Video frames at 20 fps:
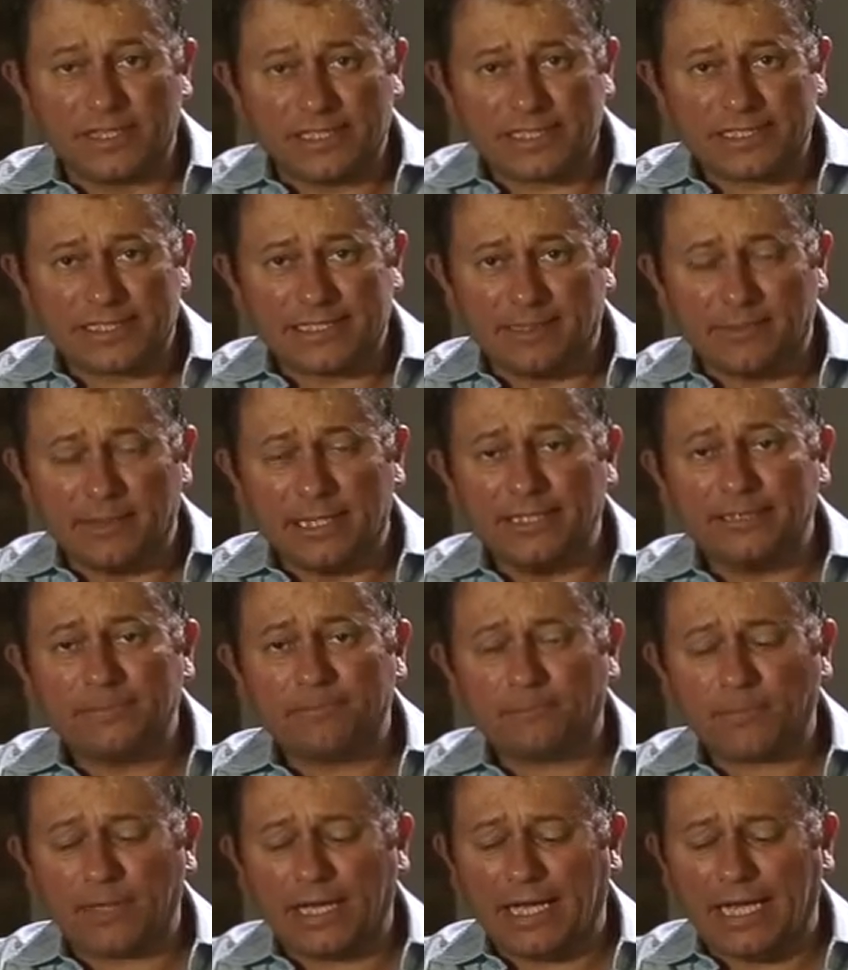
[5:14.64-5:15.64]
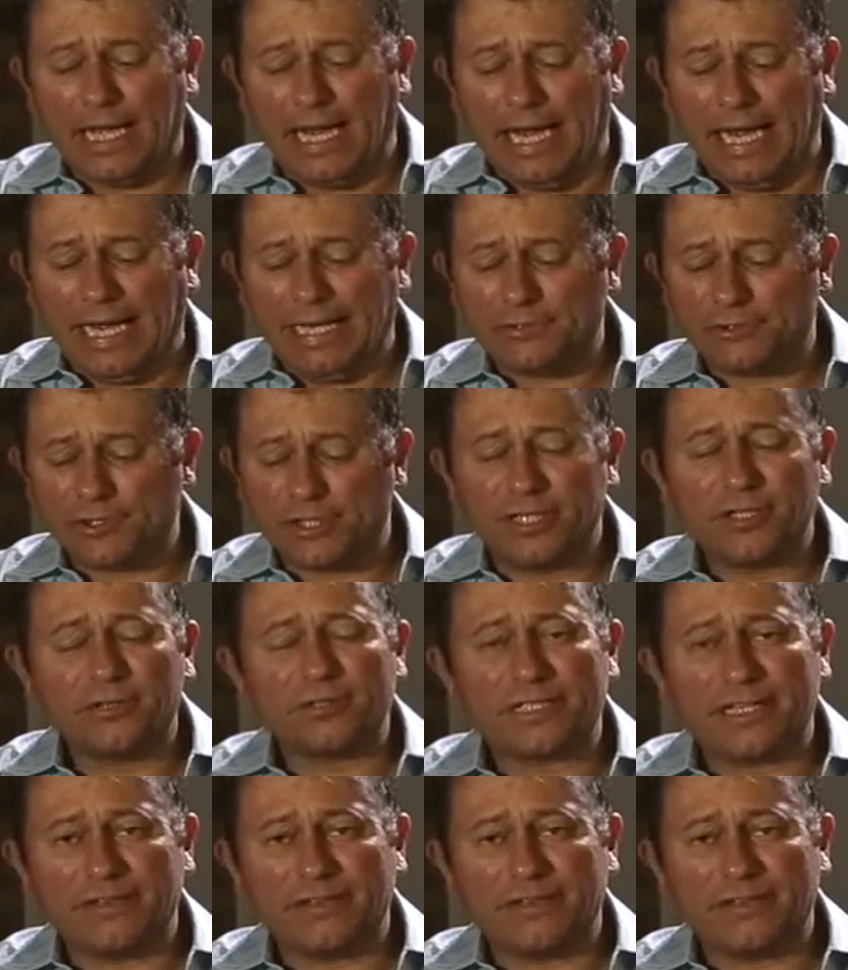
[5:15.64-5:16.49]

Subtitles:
this summer, I try not